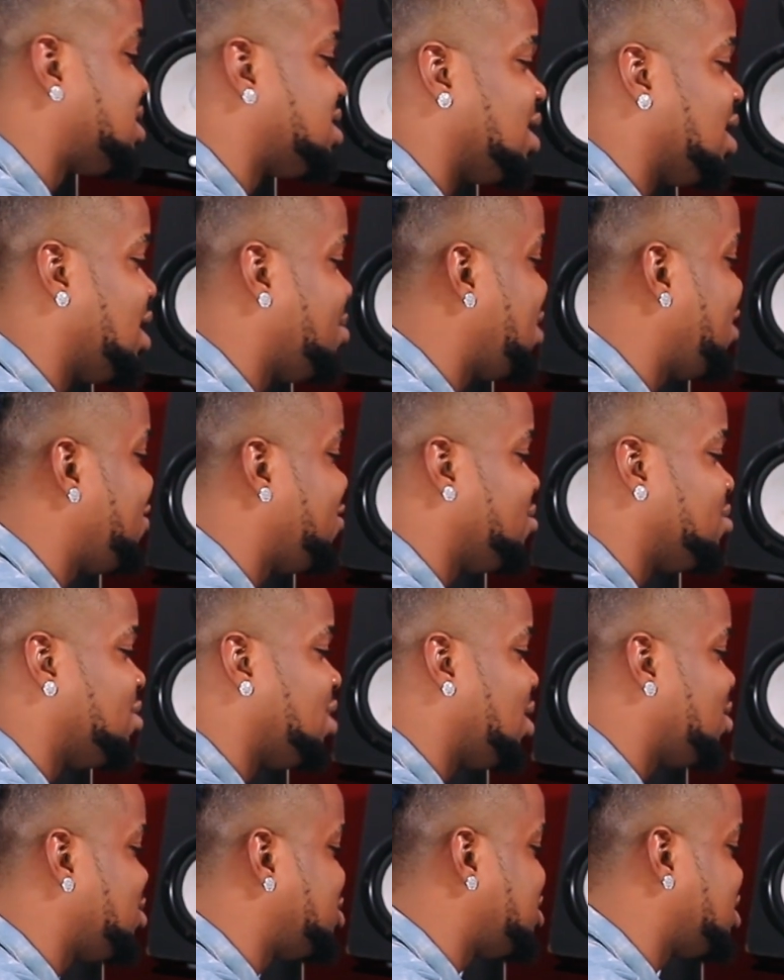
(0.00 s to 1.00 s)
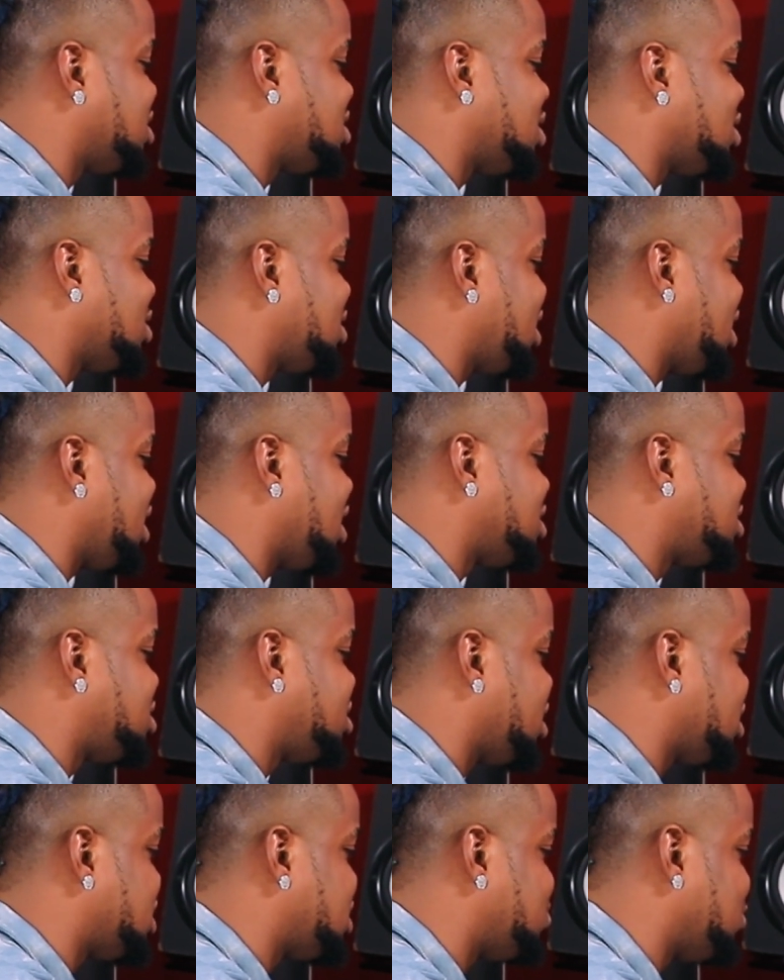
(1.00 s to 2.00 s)
And apart from that, was just other
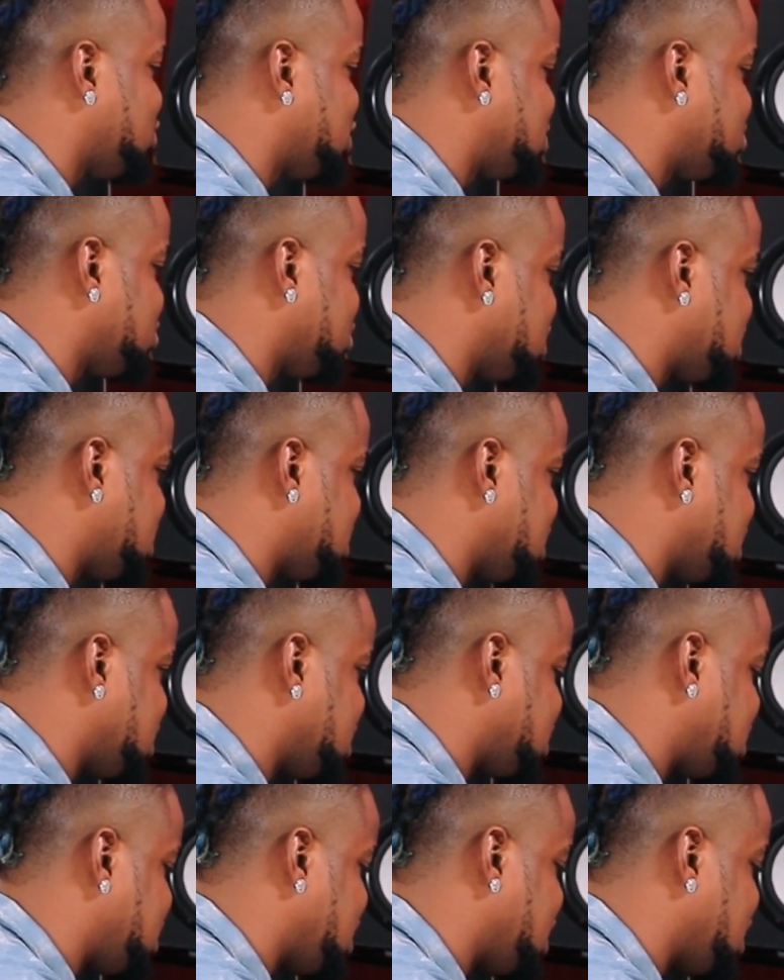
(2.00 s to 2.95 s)
extra small things.